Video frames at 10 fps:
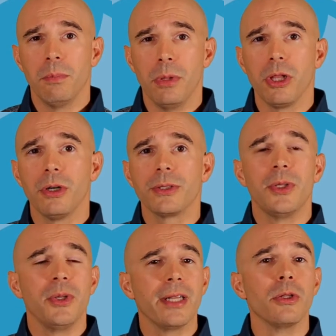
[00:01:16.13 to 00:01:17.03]
below
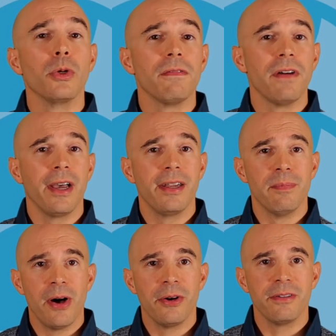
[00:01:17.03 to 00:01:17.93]
so you get notified
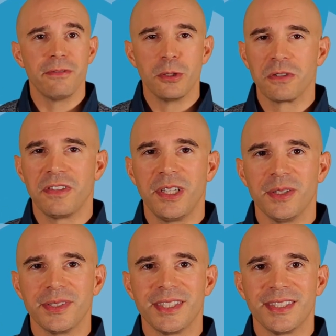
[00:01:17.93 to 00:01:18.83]
about future
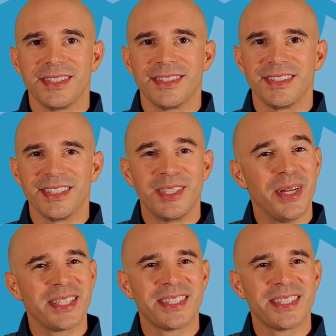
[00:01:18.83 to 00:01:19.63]
videos. See you next